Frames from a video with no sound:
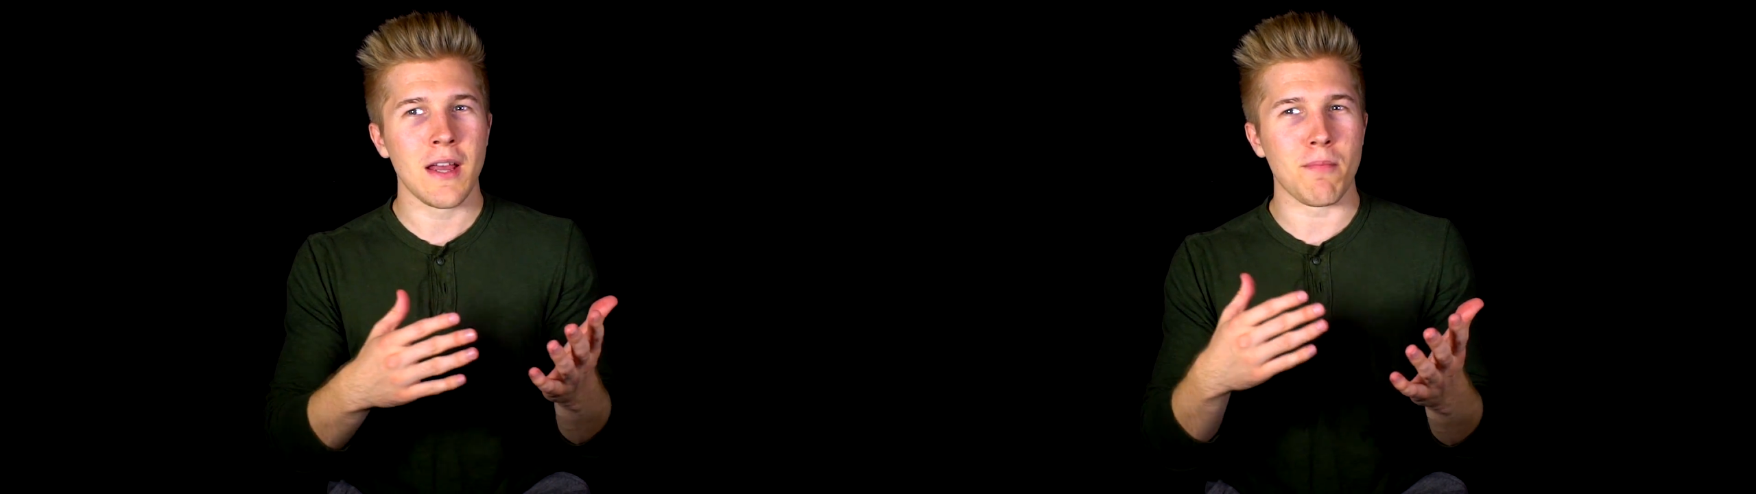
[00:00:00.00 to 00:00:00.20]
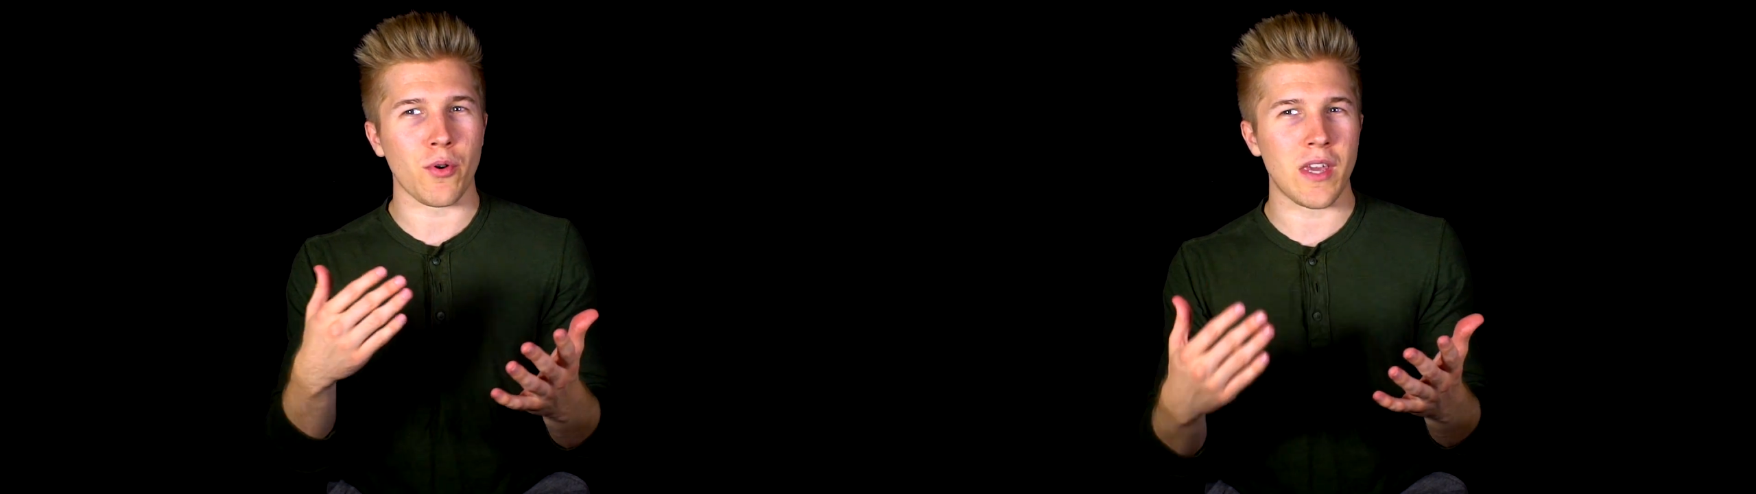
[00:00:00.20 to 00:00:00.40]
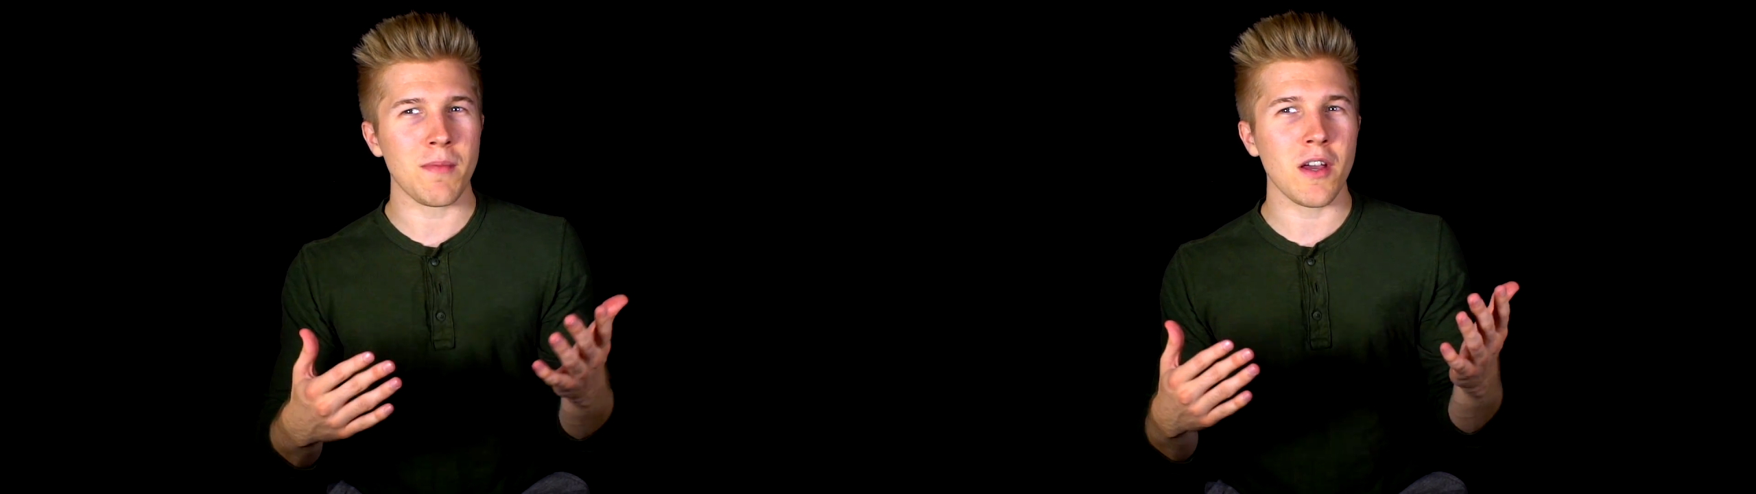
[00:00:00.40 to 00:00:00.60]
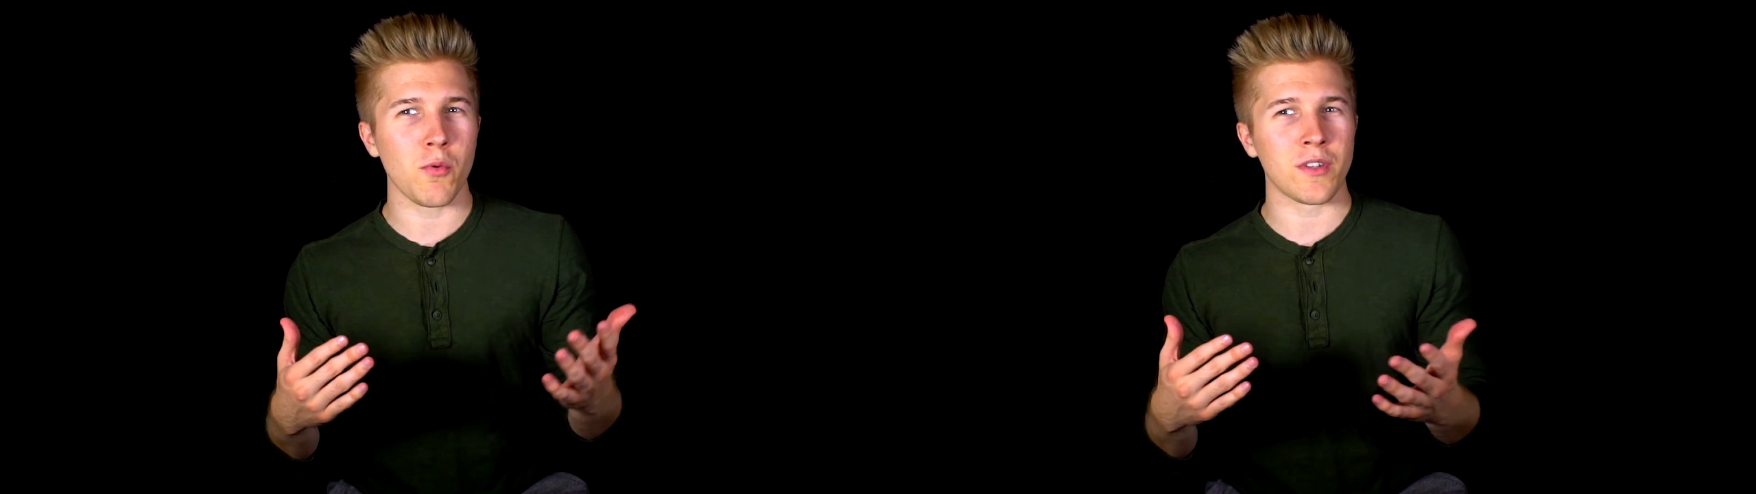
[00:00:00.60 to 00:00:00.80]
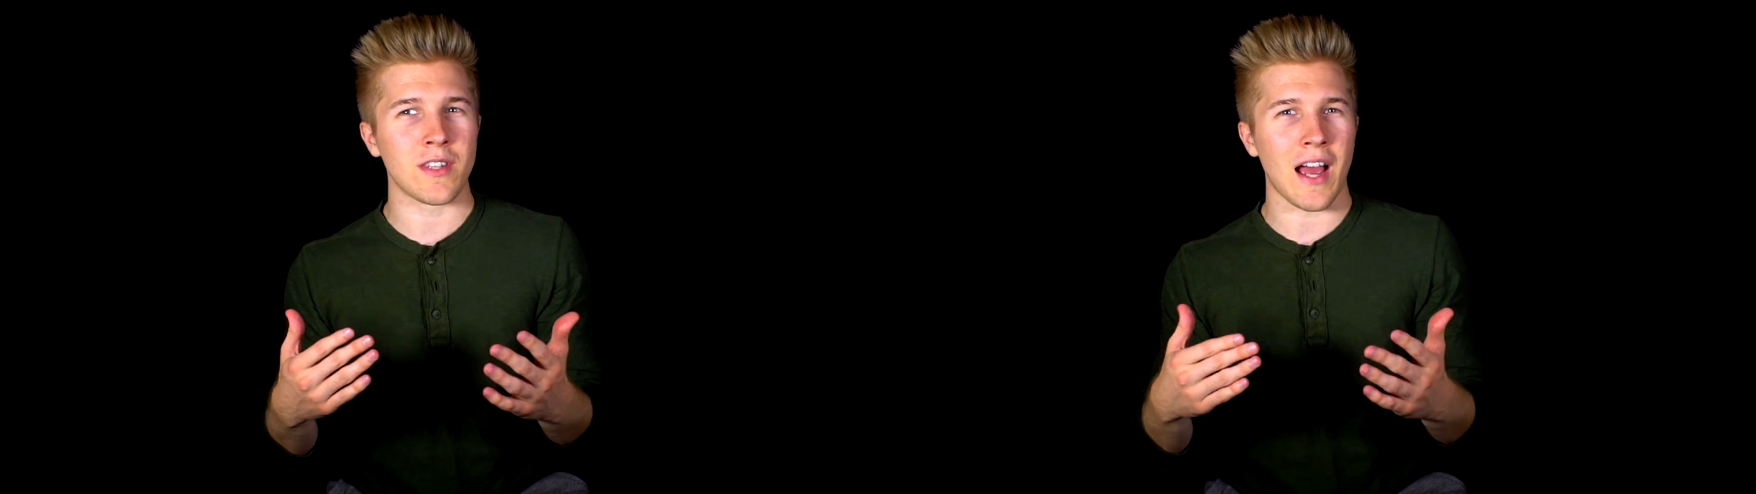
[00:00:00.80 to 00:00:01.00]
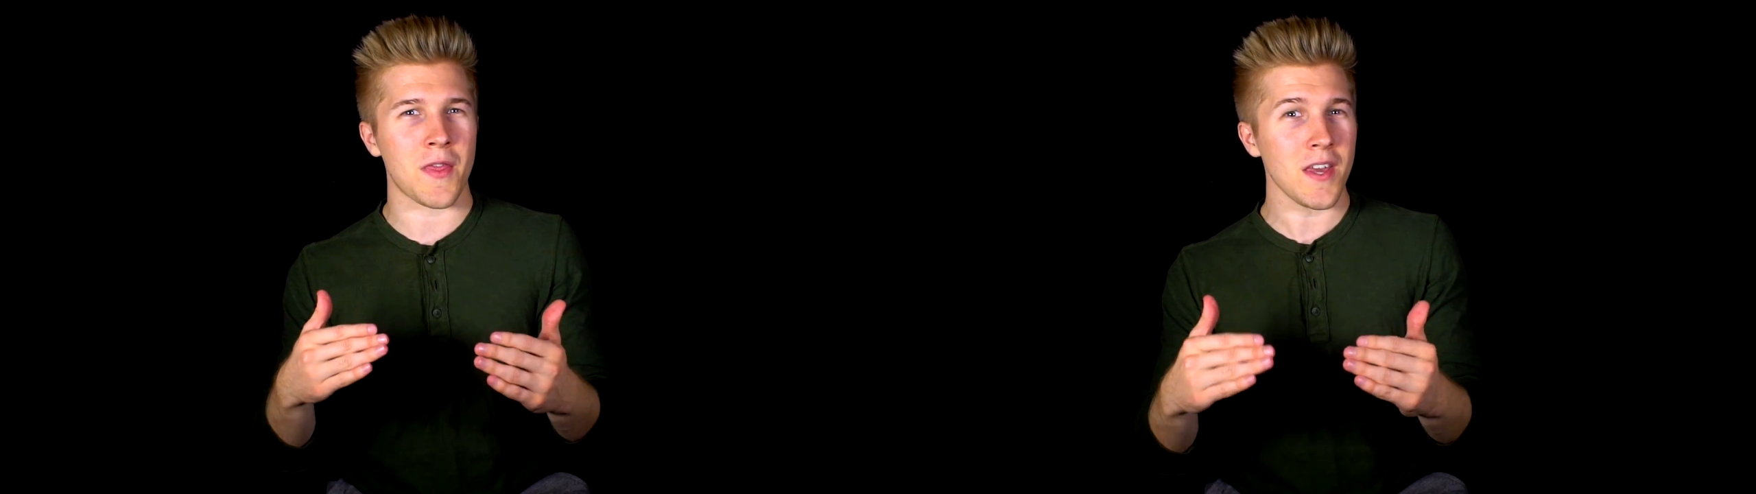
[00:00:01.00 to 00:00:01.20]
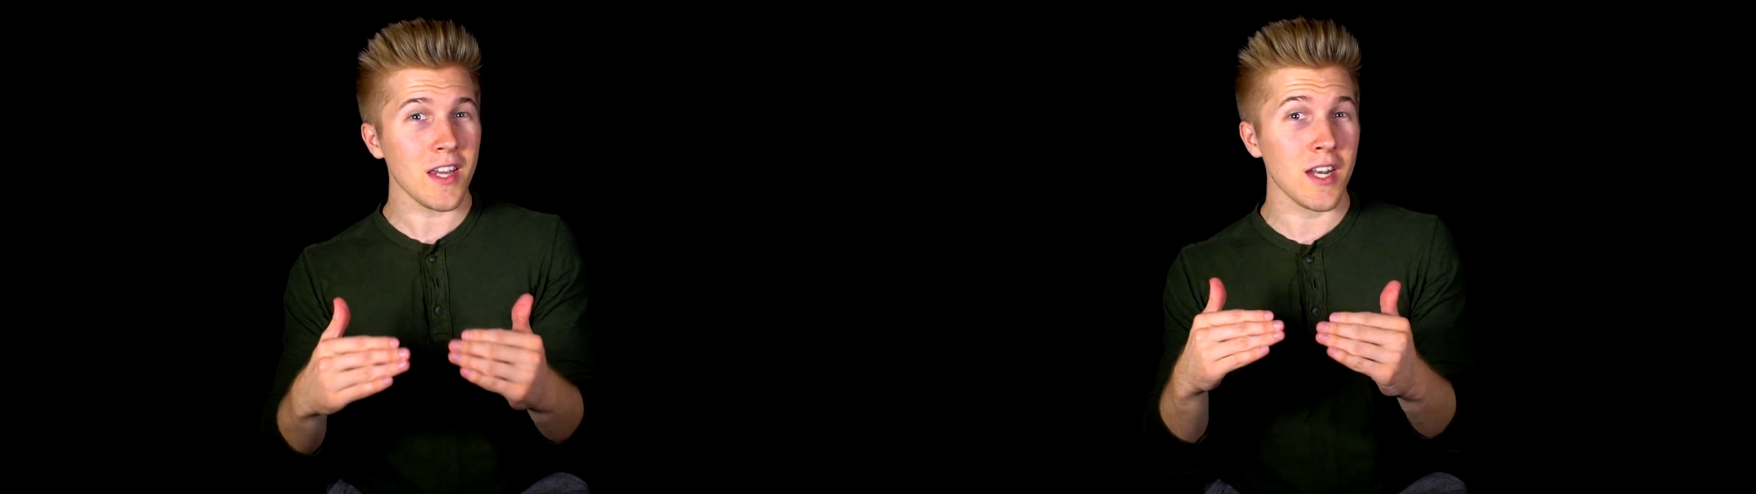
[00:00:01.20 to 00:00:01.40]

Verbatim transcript: Bohemia was, I think,